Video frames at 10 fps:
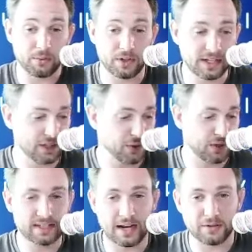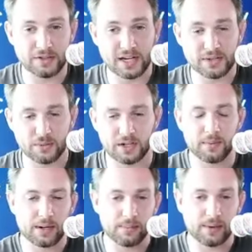really enjoying this conversation. We're
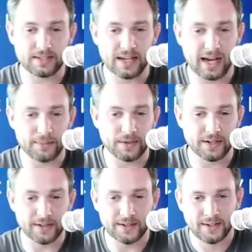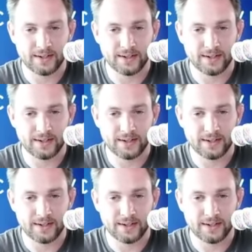coming up on time here.